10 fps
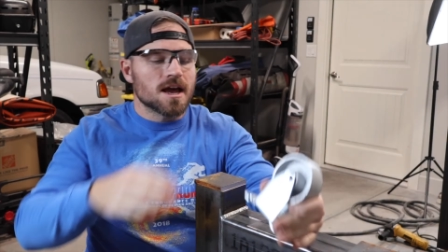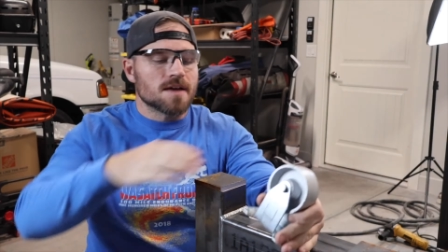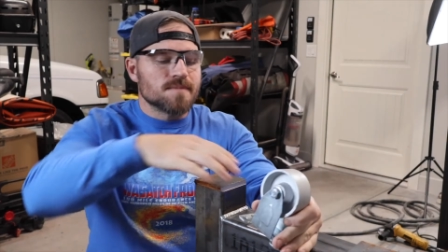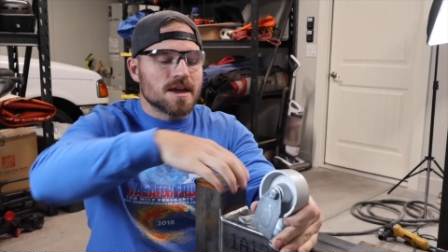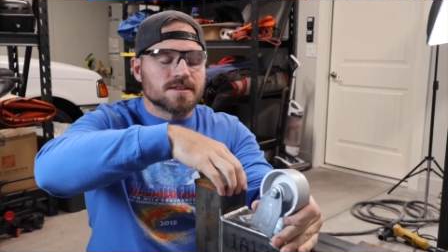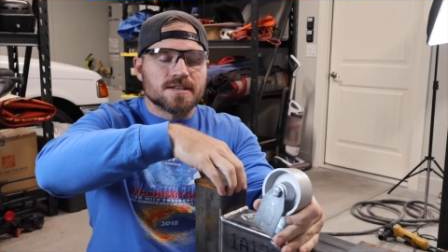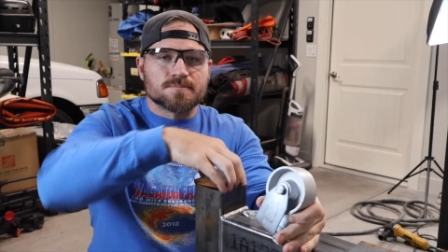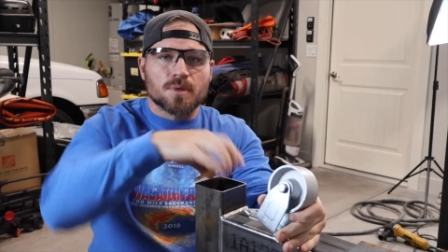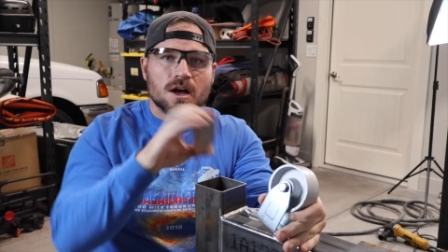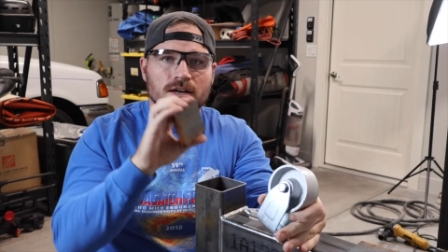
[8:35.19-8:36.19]
I've made these
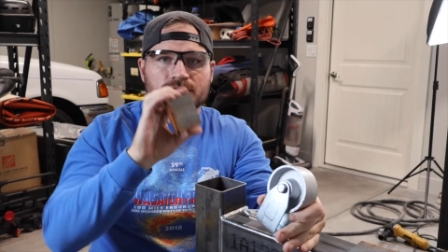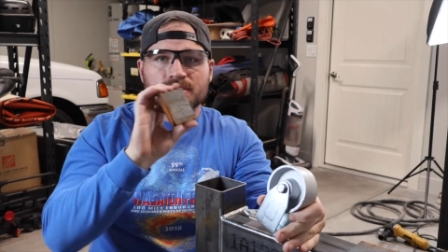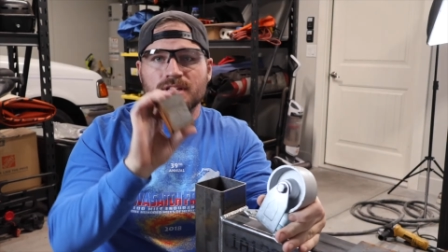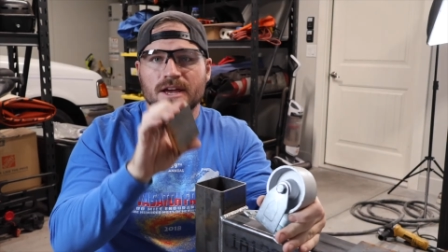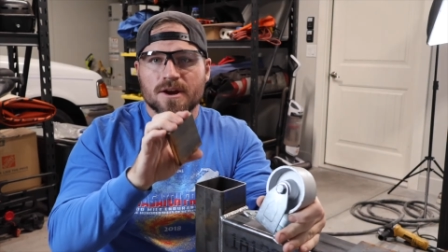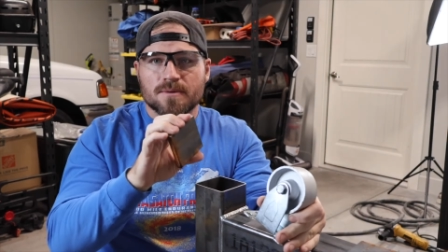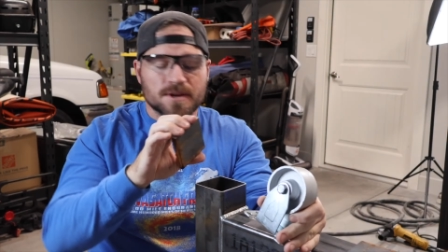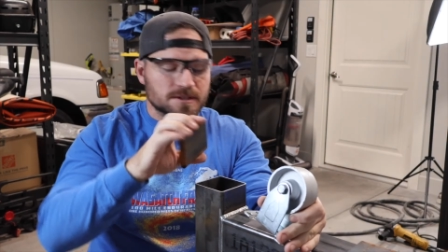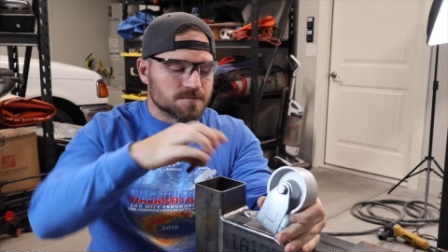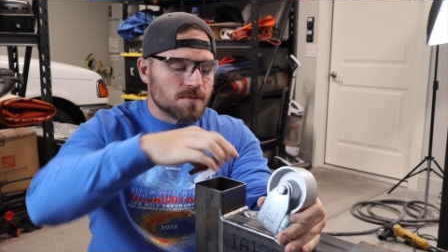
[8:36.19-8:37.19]
blocks just a hair
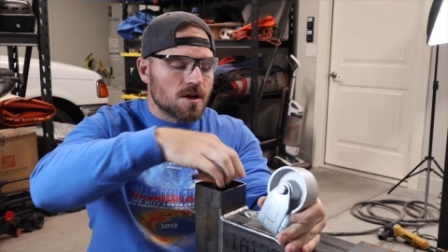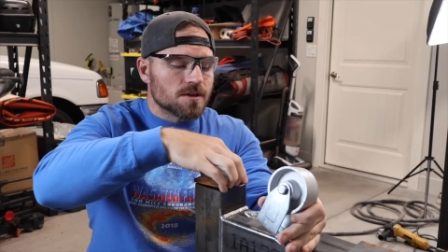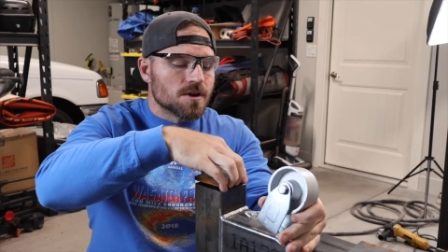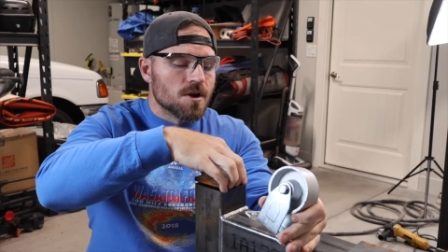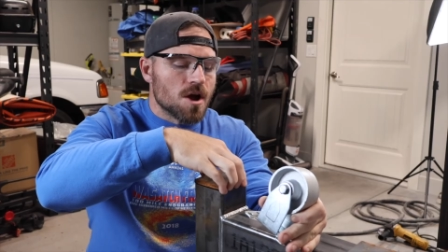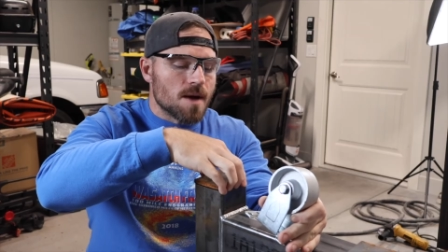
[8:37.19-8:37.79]
bit smaller.